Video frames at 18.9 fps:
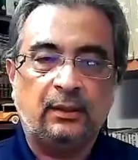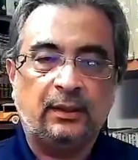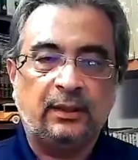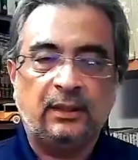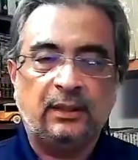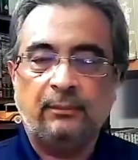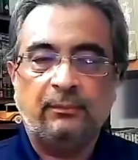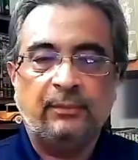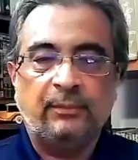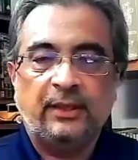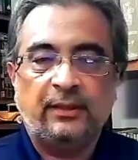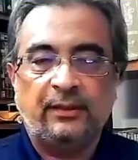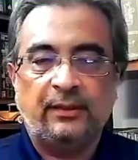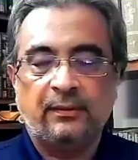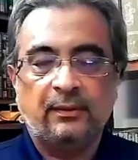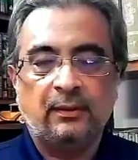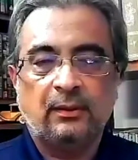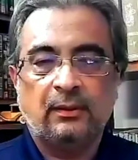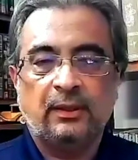
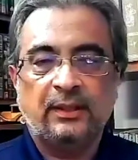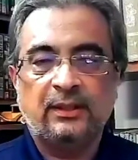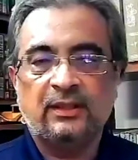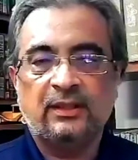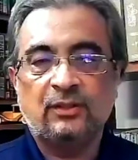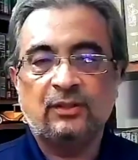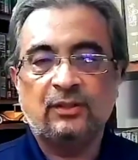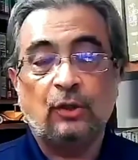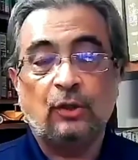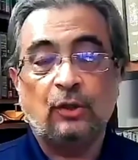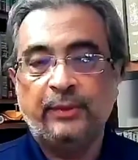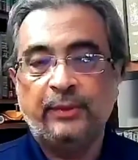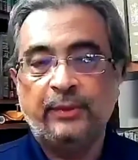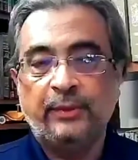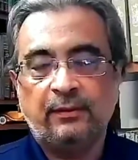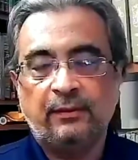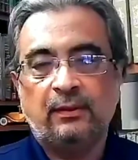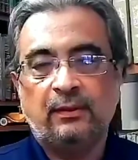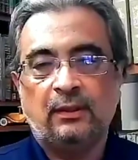bearing. It does not
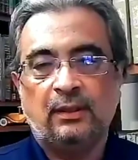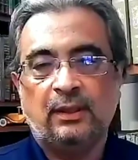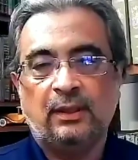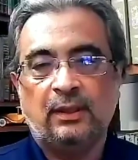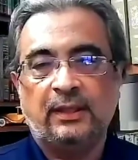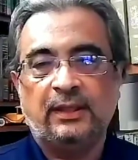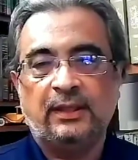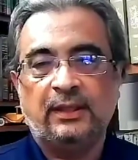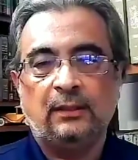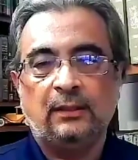bear any